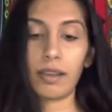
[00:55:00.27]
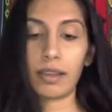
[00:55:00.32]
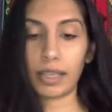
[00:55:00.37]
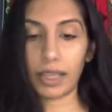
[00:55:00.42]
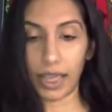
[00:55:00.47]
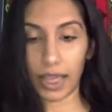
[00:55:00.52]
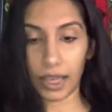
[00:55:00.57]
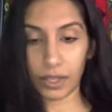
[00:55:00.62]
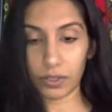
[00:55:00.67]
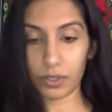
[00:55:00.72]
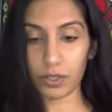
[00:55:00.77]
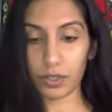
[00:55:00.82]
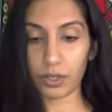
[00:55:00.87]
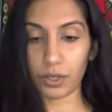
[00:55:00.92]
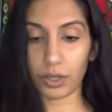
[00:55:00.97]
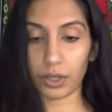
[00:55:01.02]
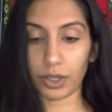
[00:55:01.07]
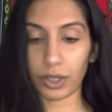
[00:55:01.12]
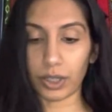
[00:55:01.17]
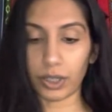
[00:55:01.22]

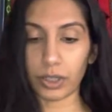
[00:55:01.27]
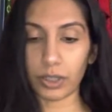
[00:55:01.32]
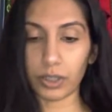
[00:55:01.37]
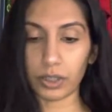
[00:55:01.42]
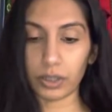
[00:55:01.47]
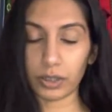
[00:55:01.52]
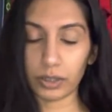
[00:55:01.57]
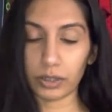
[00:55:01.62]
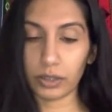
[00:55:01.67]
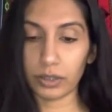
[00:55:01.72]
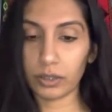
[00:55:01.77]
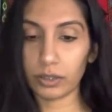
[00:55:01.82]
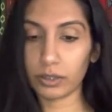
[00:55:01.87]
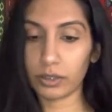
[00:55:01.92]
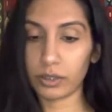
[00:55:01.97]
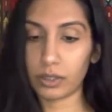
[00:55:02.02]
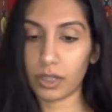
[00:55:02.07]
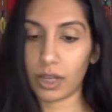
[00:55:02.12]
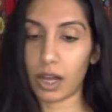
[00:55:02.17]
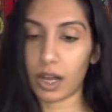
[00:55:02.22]
Cancer.
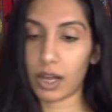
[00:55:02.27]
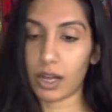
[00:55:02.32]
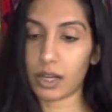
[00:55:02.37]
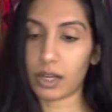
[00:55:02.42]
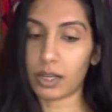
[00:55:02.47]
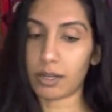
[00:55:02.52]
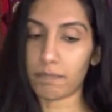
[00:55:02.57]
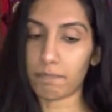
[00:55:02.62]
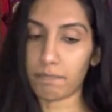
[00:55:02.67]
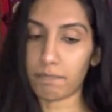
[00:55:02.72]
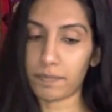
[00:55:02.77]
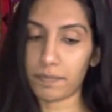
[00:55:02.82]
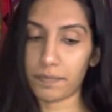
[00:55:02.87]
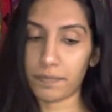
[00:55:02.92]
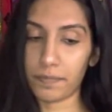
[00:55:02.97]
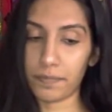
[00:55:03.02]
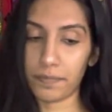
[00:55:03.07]
Um,